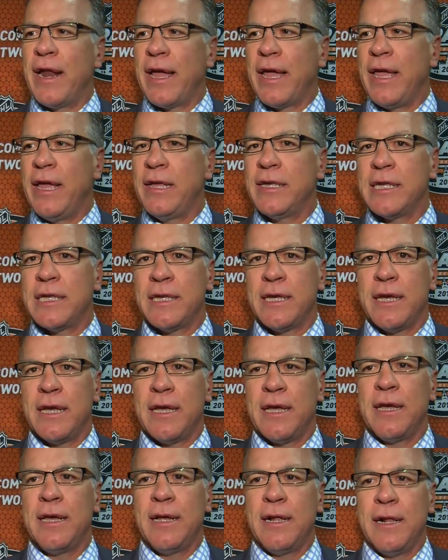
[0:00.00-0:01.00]
Like he's
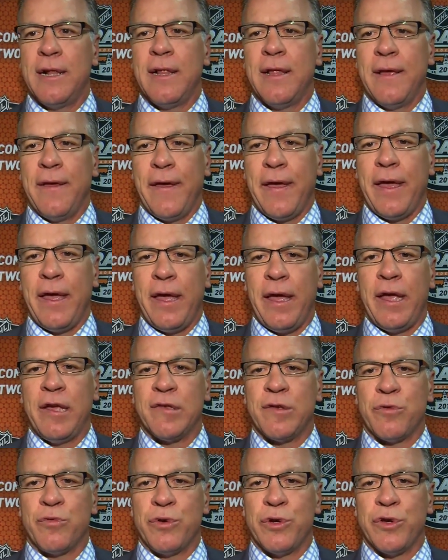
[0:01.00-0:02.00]
uh, he,
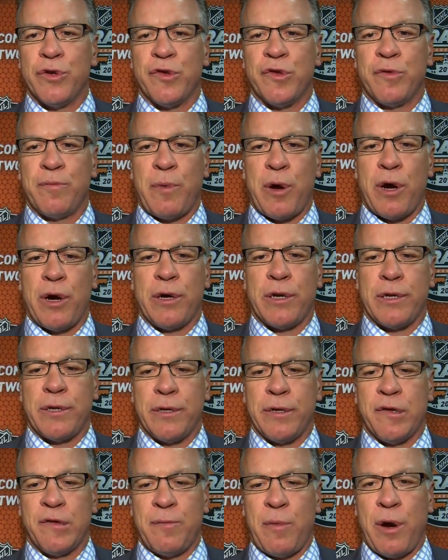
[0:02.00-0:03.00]
he's a real smart,
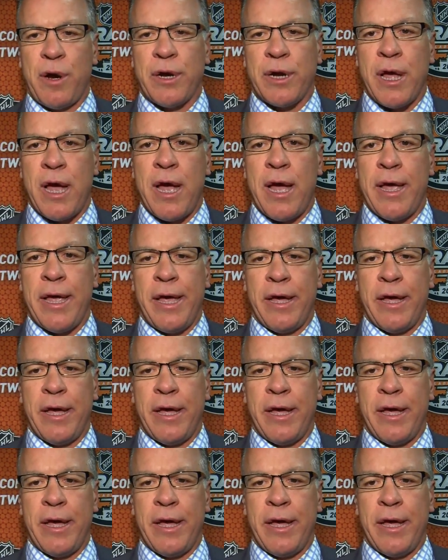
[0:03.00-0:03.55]
smart guy.